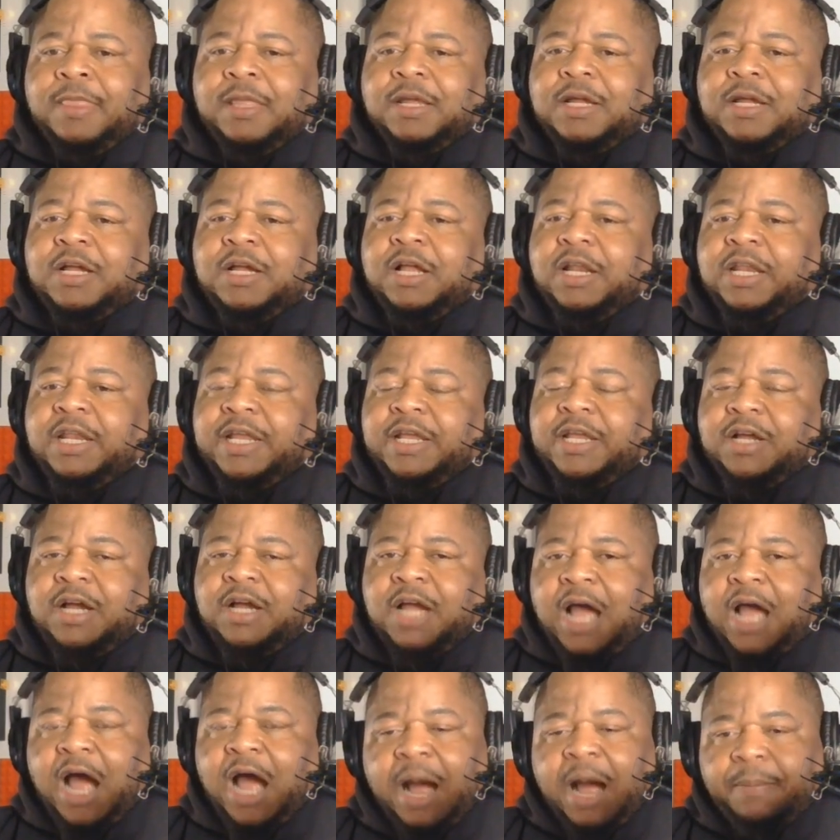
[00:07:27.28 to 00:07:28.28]
Kalia
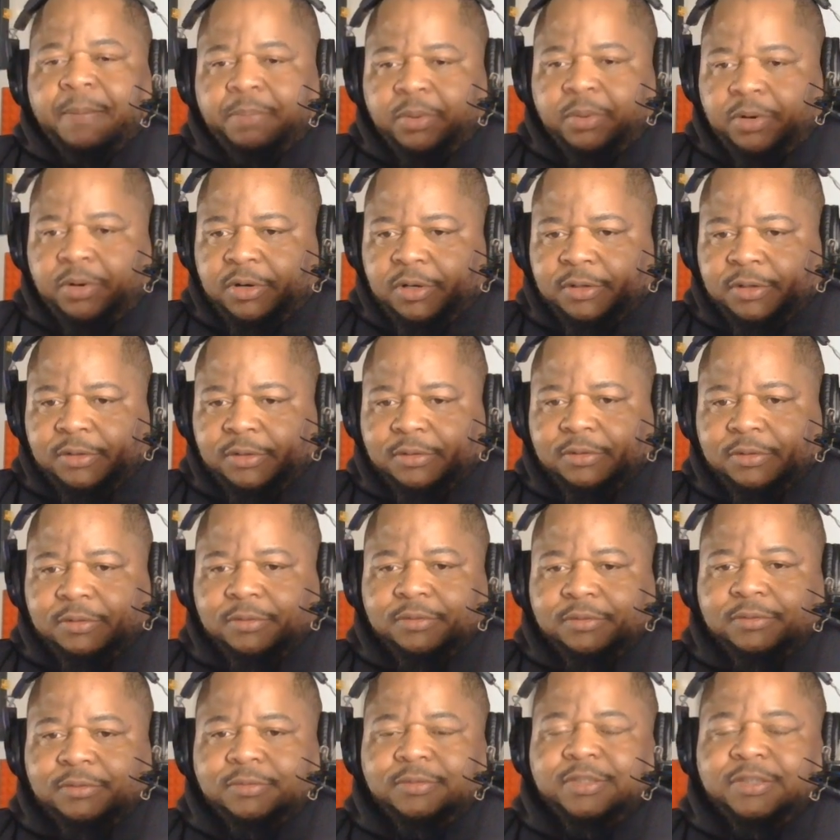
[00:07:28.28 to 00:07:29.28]
Copper
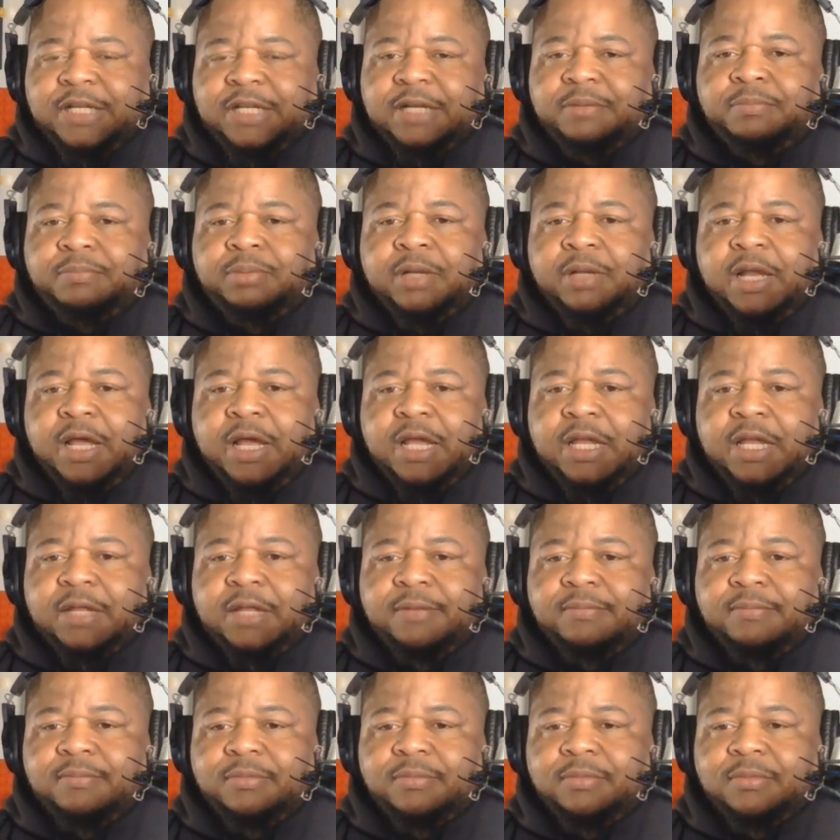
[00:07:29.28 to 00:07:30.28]
didn't play.
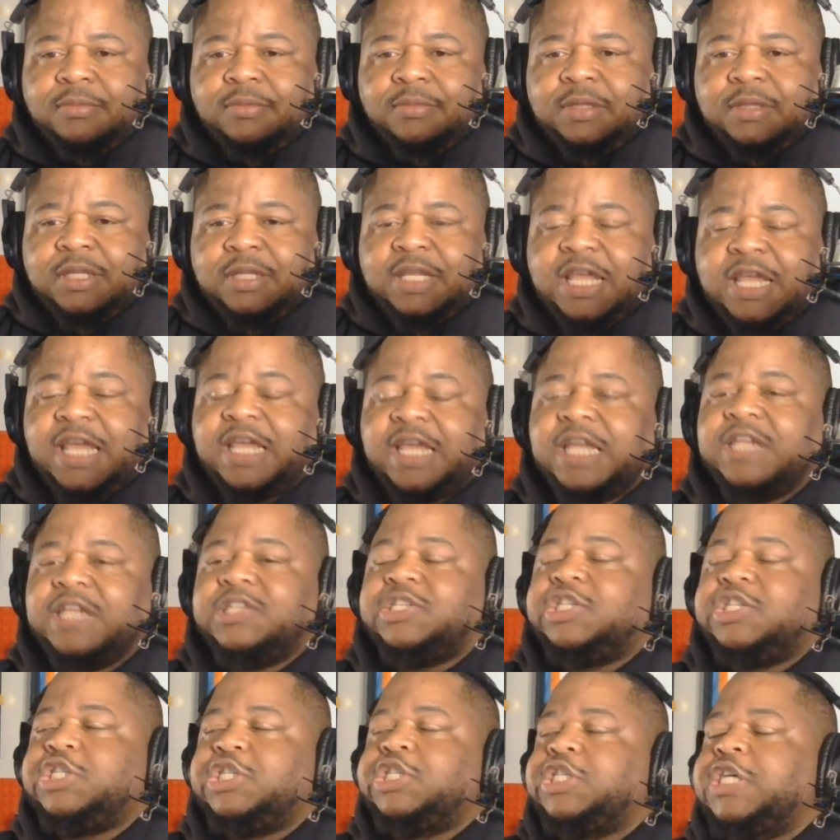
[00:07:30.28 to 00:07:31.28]
Kiki
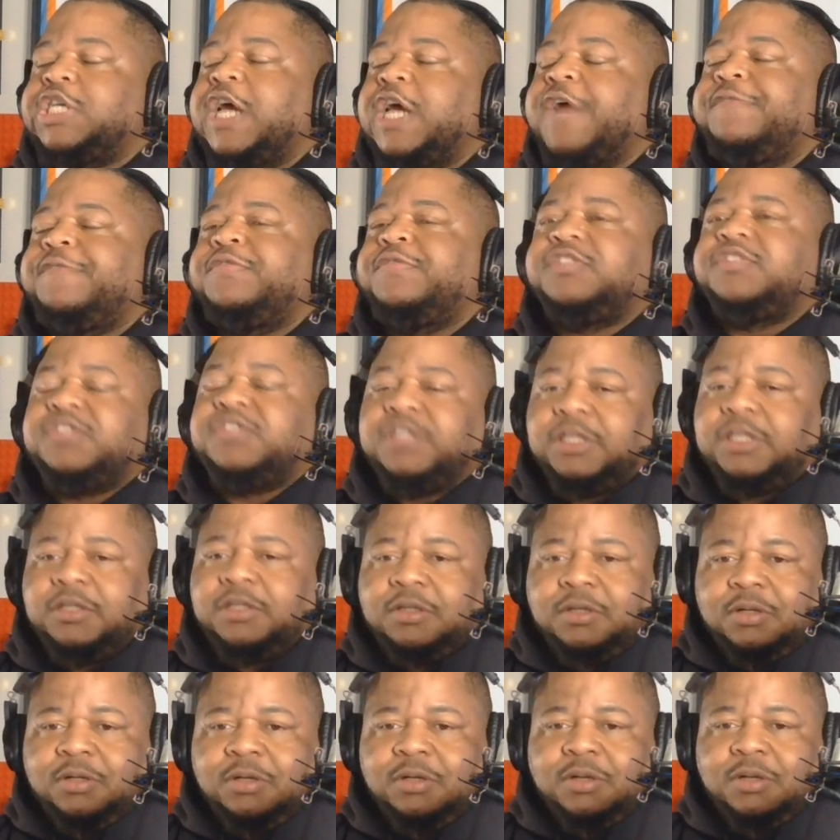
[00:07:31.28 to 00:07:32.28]
Jefferson,
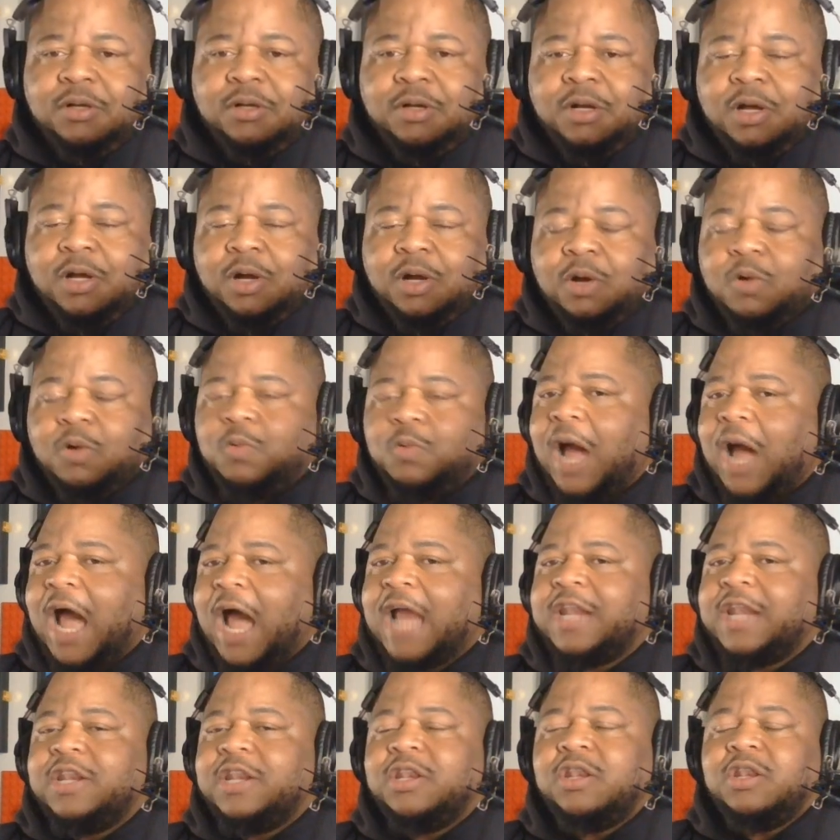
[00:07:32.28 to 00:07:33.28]
who
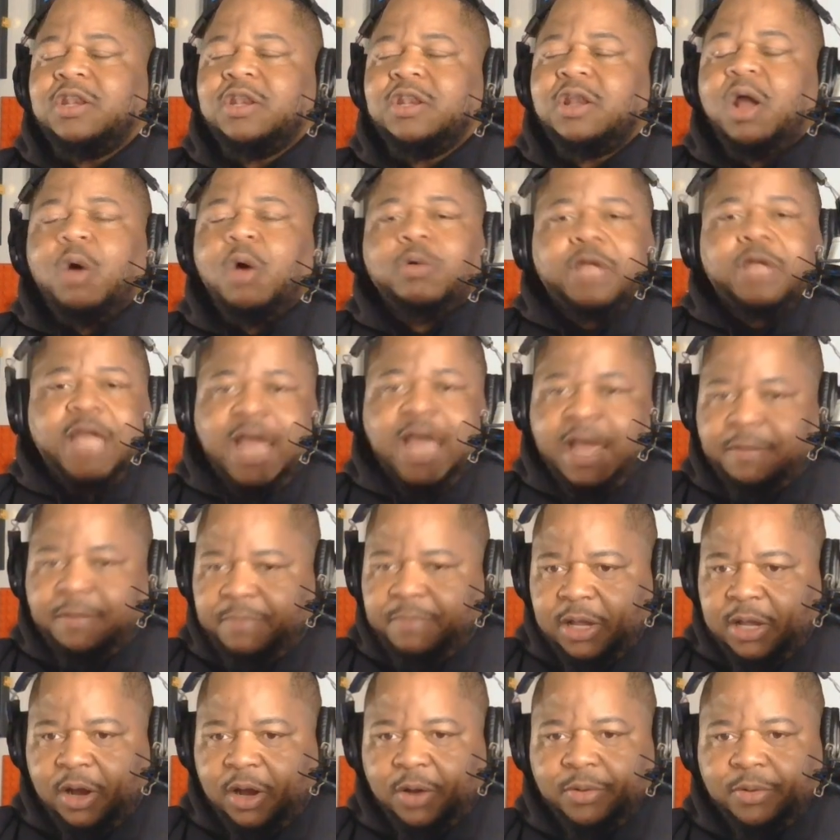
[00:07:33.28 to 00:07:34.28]
I know can't
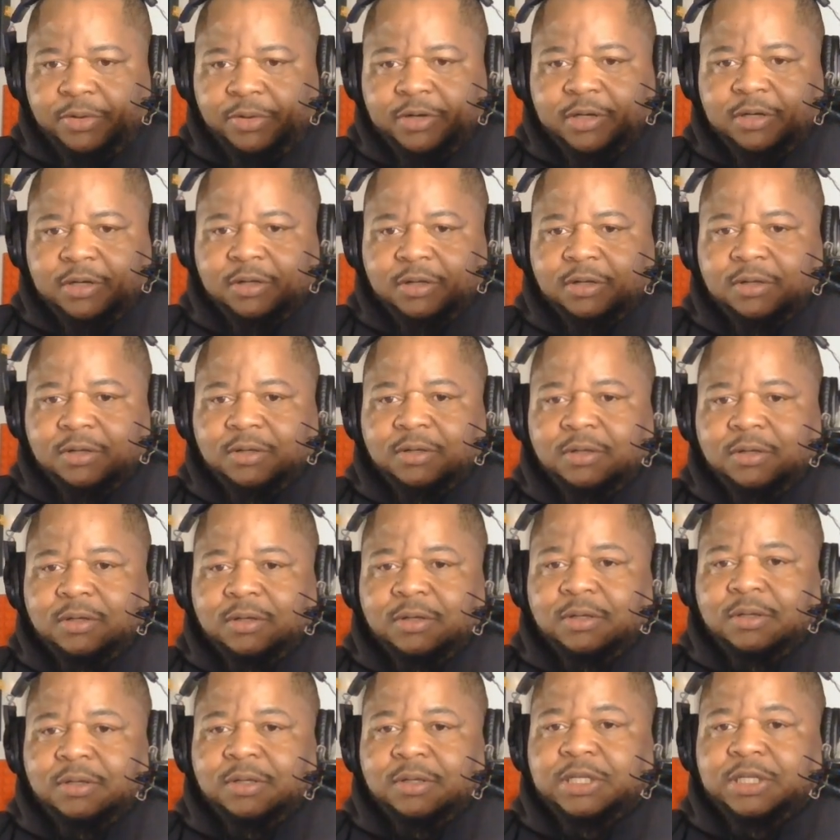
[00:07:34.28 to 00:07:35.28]
be hurt,
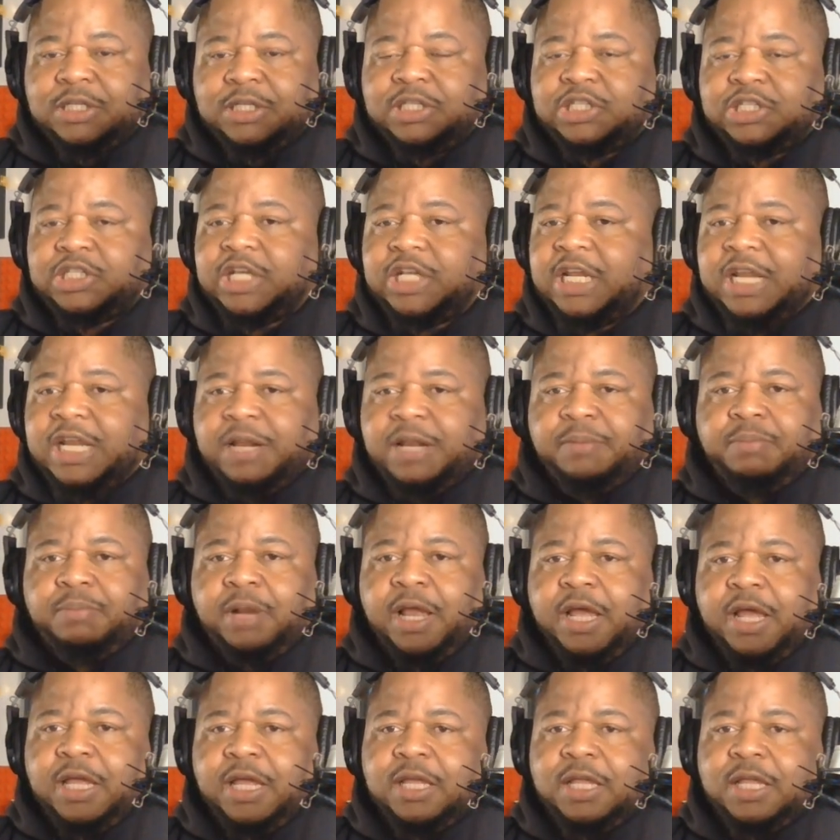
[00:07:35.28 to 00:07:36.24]
she didn't play.